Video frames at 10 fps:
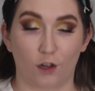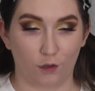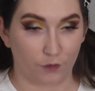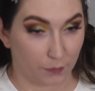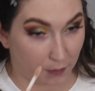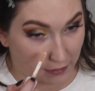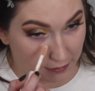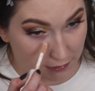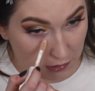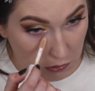all over the
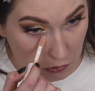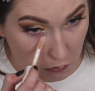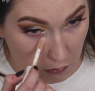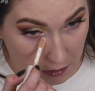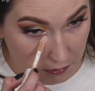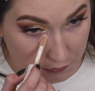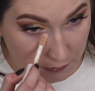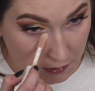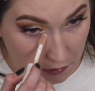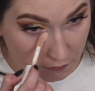place, you know who else
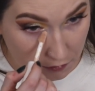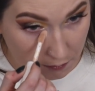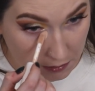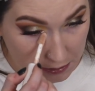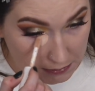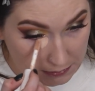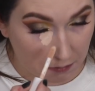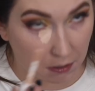was all over the place?